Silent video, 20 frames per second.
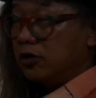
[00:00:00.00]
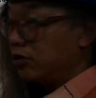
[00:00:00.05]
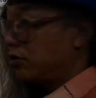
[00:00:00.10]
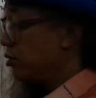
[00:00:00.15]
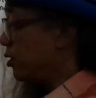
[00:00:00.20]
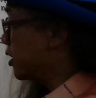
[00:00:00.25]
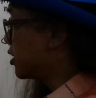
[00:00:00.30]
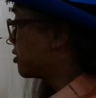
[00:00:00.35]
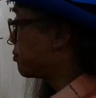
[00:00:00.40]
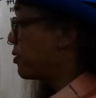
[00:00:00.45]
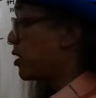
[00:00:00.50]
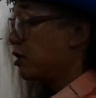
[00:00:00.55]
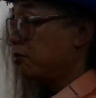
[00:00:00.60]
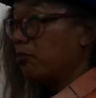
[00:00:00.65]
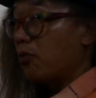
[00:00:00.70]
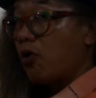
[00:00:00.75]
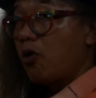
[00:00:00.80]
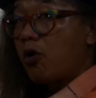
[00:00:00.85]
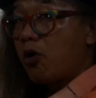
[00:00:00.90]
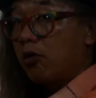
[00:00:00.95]
to explain
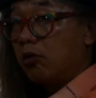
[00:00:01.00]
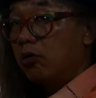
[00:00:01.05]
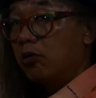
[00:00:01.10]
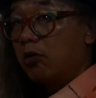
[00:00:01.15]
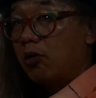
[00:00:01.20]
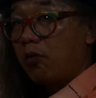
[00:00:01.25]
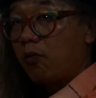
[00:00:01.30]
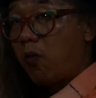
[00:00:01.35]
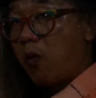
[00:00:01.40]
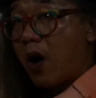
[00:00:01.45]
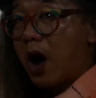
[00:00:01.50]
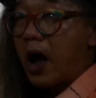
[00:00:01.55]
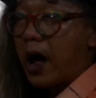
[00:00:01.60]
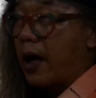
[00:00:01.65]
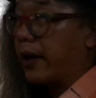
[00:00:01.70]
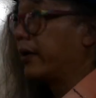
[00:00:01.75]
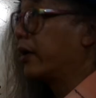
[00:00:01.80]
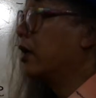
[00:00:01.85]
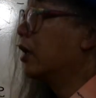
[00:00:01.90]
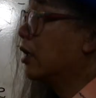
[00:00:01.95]
more
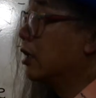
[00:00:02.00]
why,